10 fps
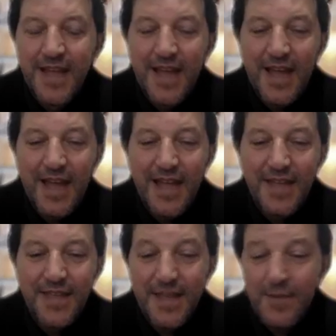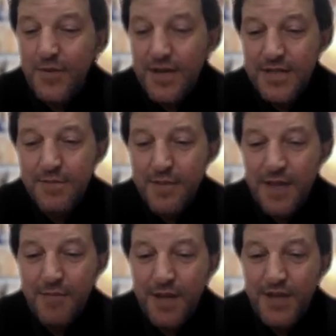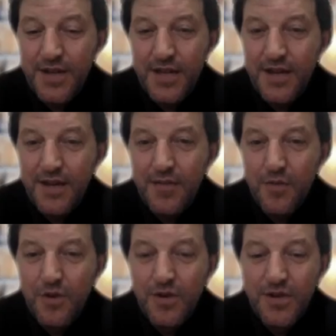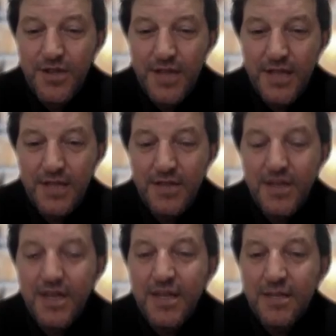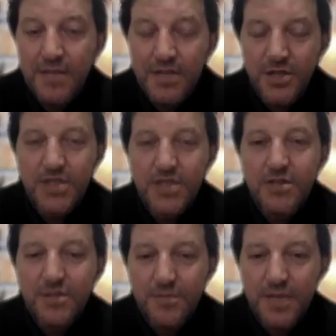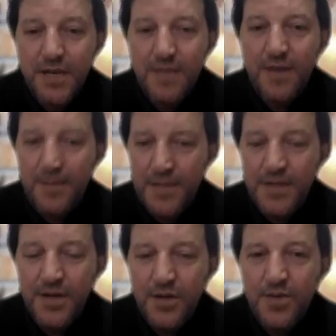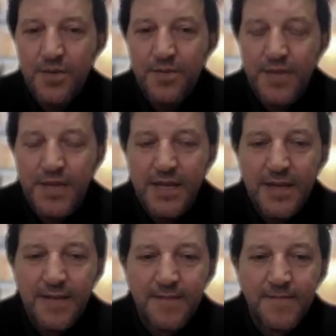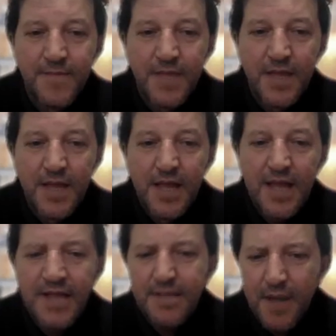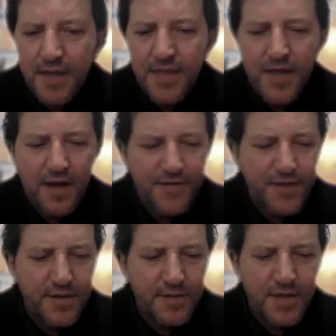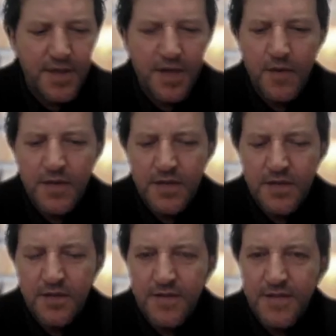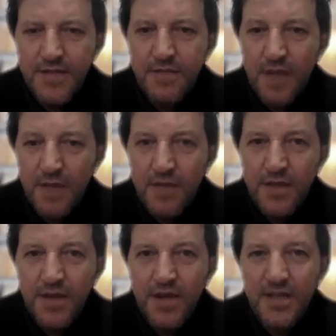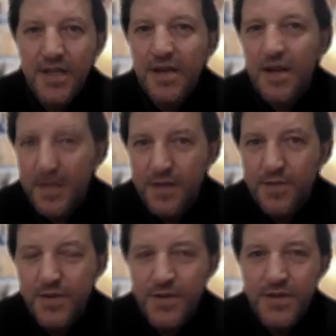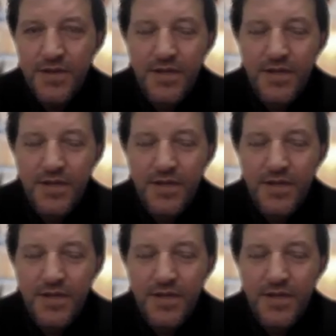And that was my real word that educate me just to become a better human being. And month after month, I wanted to visit my mother in her other prison,